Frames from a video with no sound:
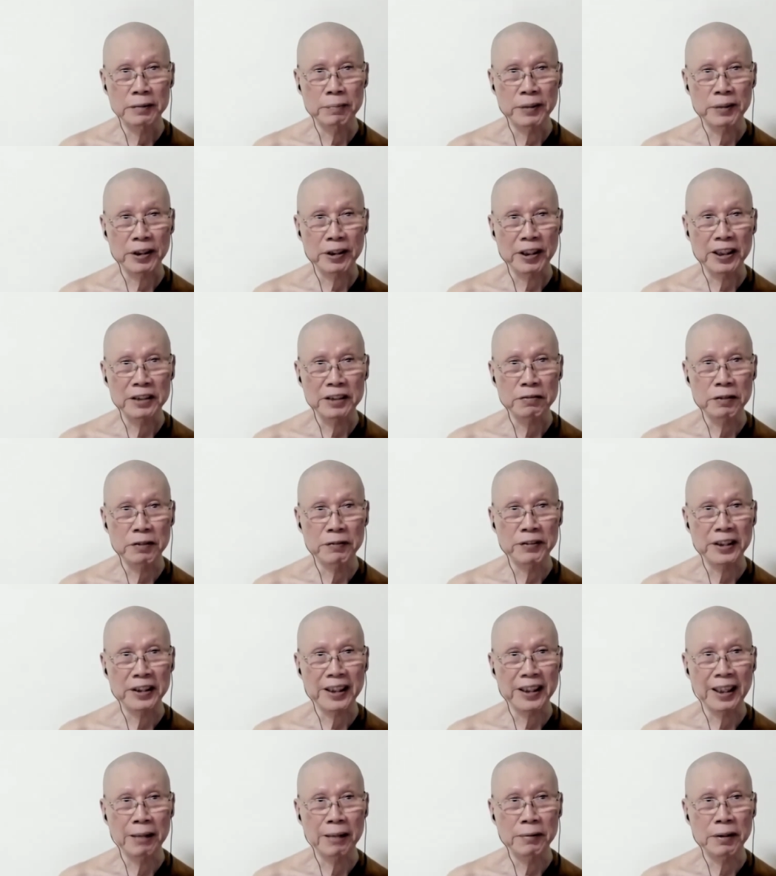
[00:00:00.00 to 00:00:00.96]
Because when
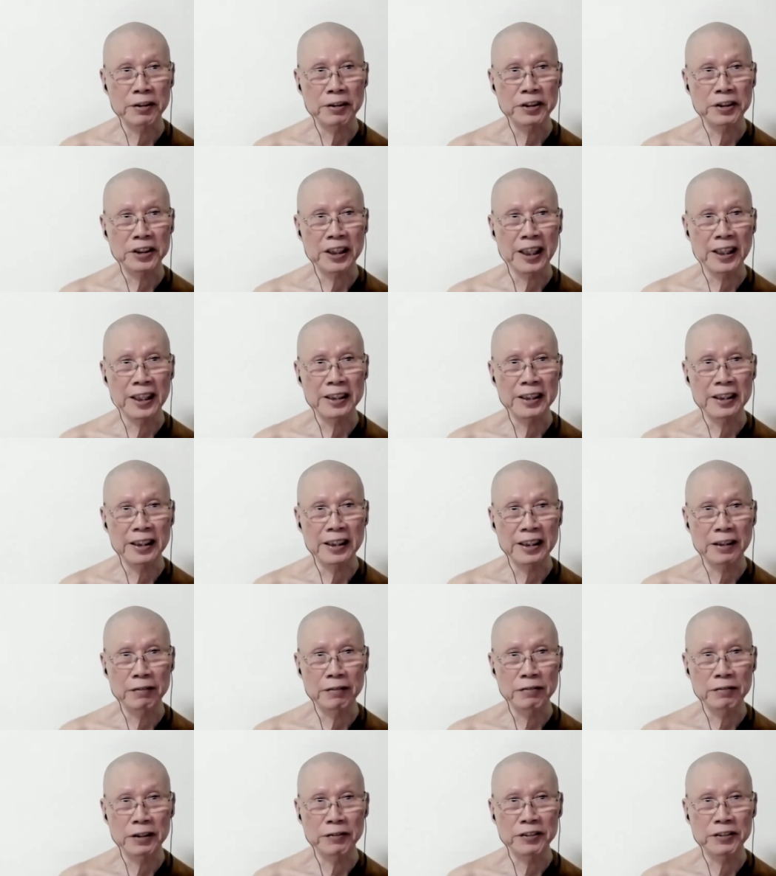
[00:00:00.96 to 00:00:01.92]
we come out of
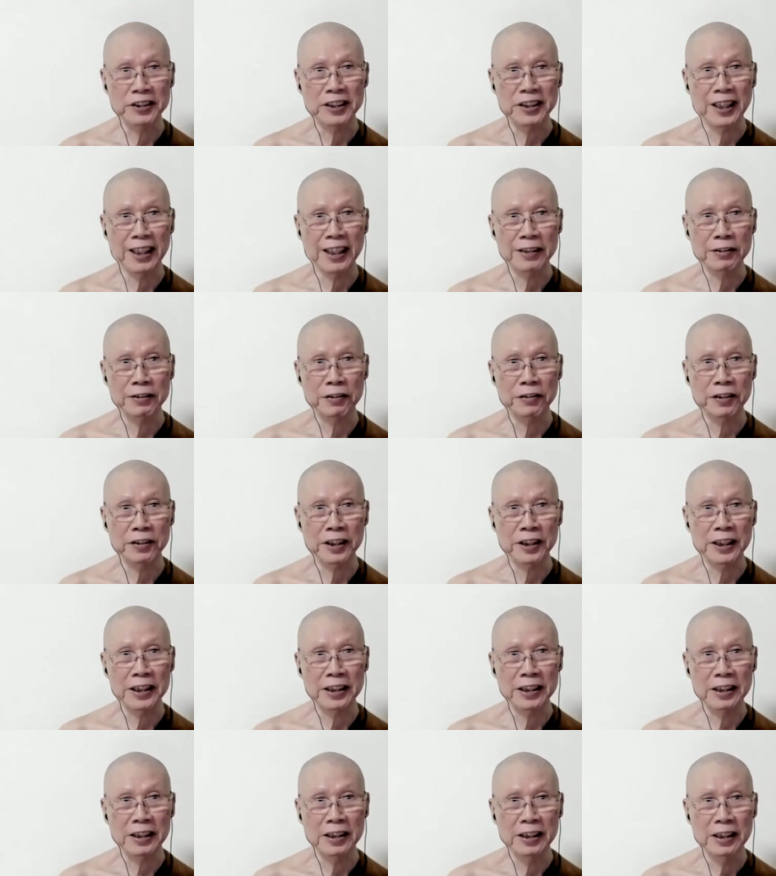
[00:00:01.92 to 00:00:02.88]
jhana, when we start to
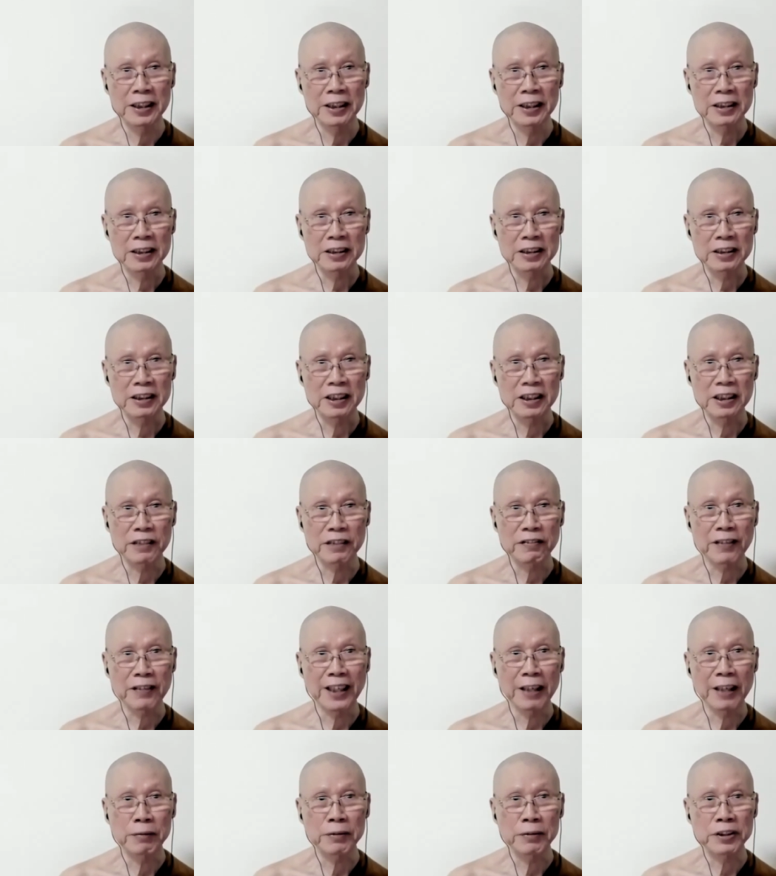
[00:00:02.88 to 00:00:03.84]
think, the
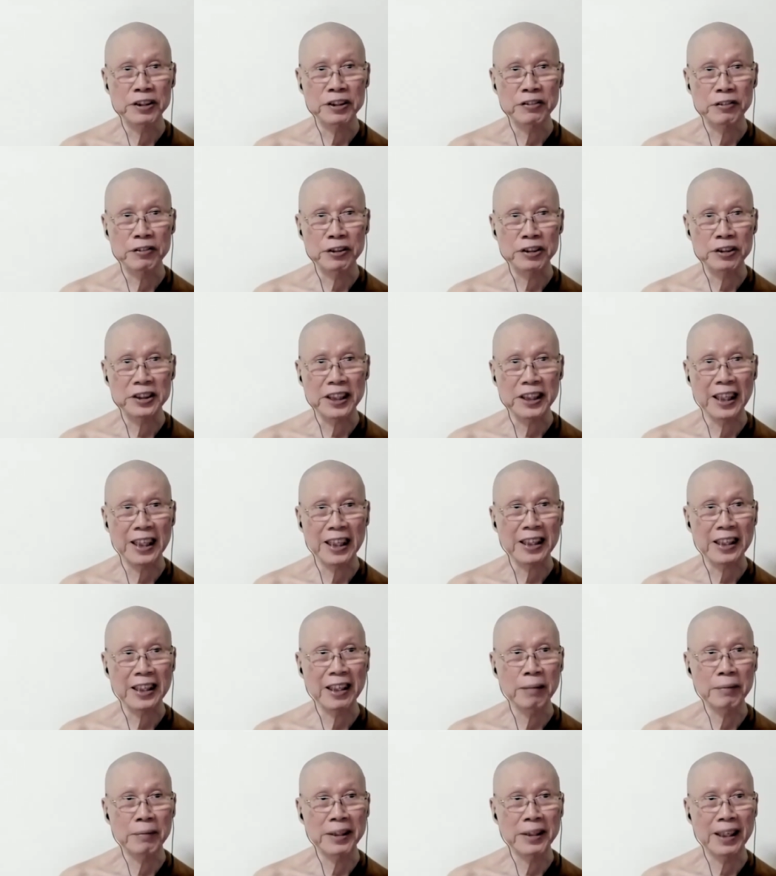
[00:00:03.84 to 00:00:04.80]
defilement will start
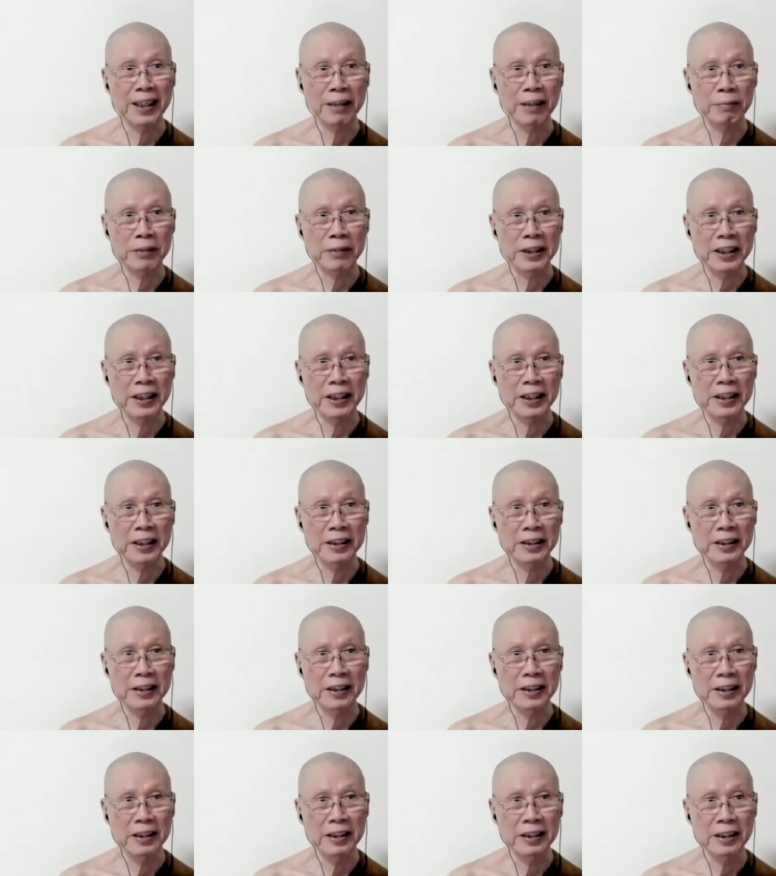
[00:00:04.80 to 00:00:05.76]
coming up again,
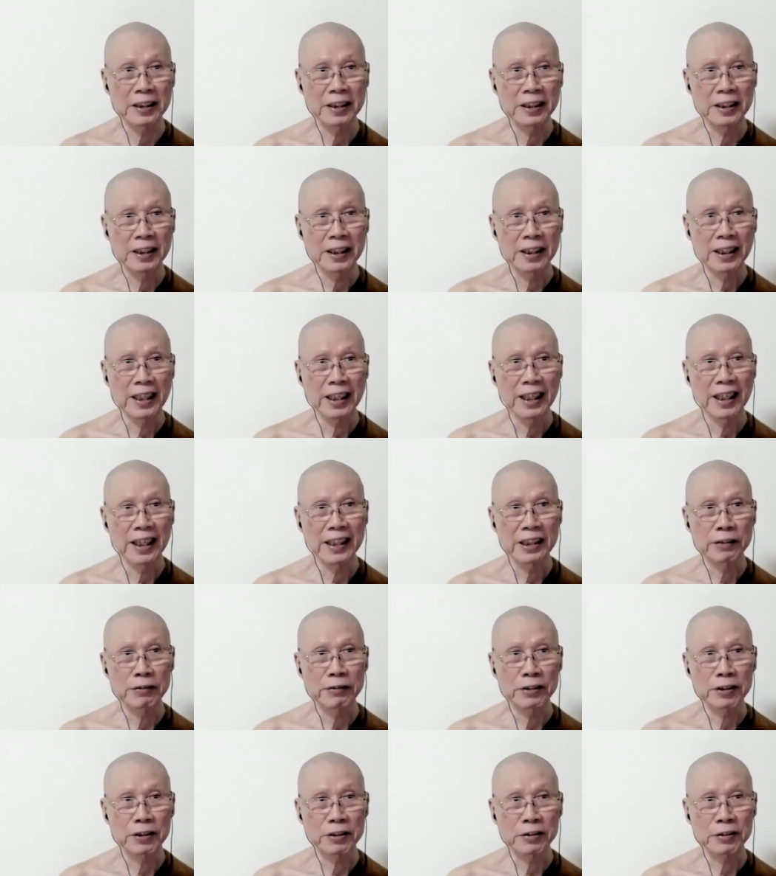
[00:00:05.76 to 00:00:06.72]
and
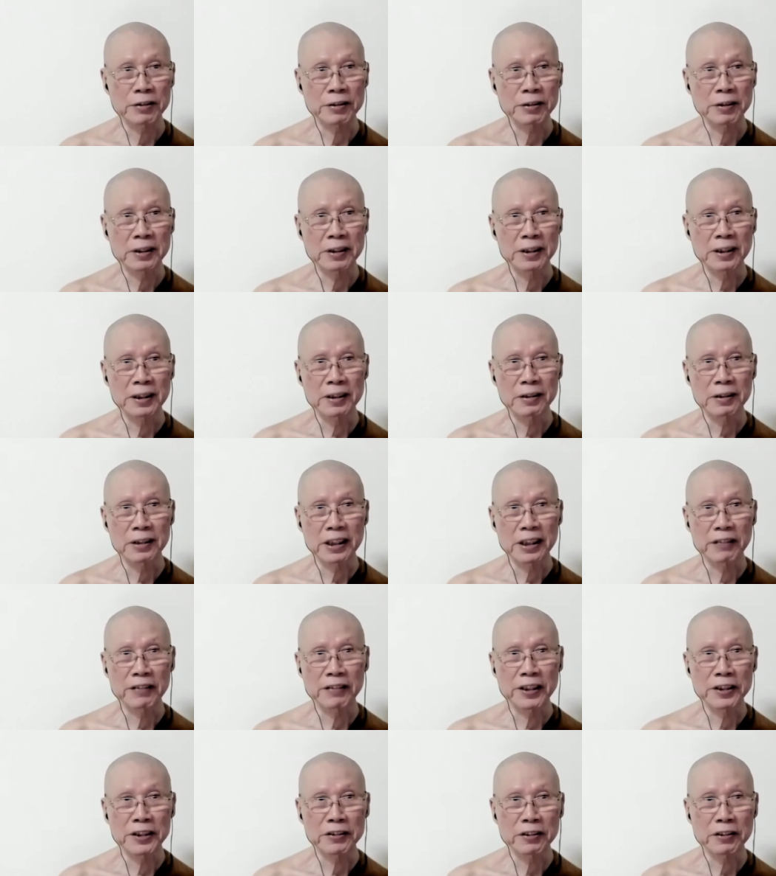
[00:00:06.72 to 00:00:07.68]
it will
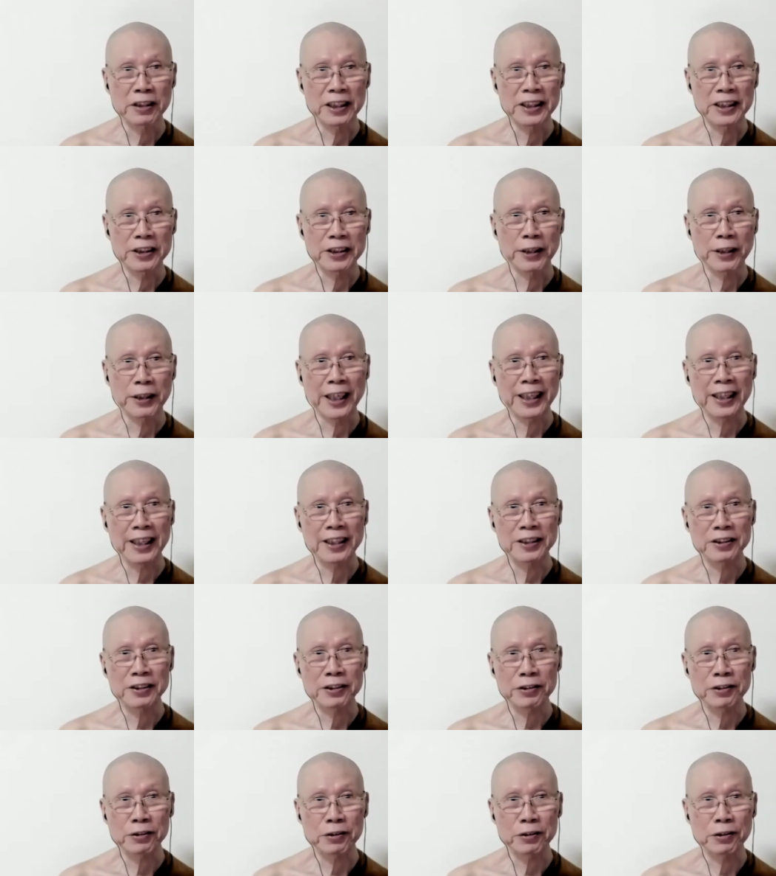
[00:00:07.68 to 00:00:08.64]
eventually drag
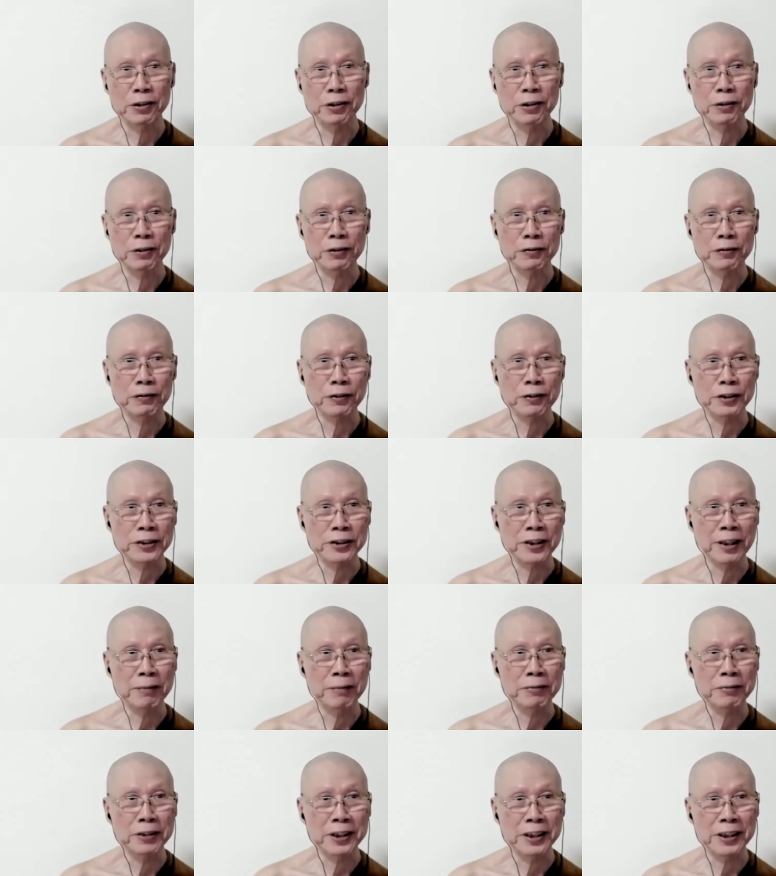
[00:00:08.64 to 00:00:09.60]
us to go look for
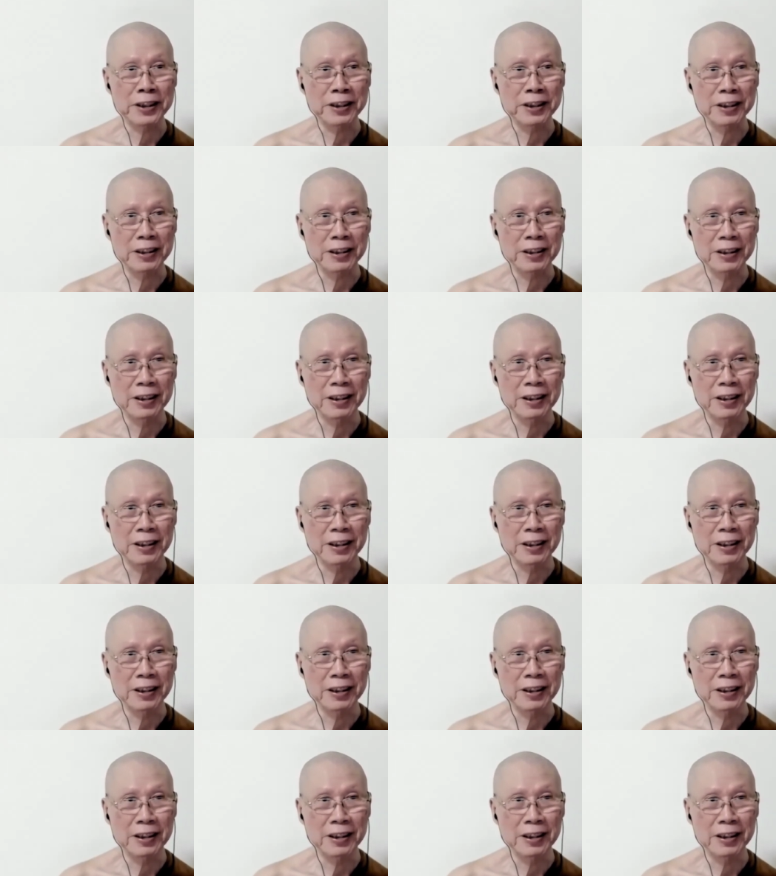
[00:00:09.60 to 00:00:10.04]
something